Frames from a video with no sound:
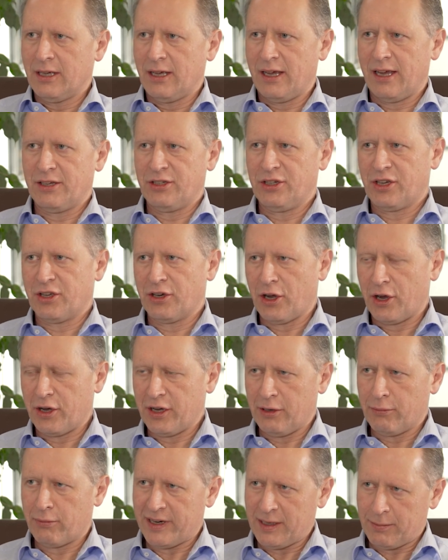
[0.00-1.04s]
and you can
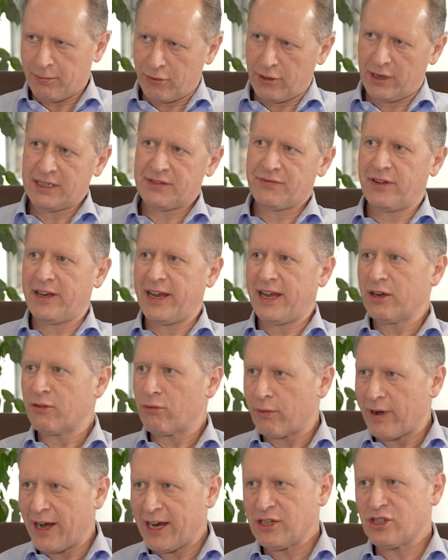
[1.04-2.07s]
only reprice for that
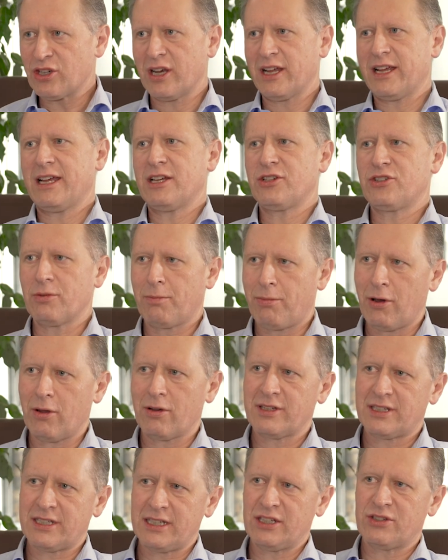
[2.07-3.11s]
gradually as your
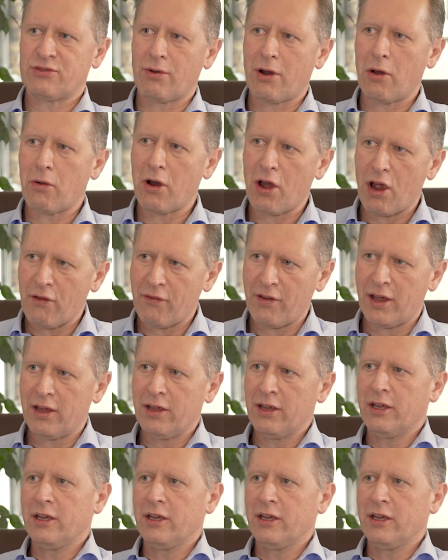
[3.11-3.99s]
policies roll over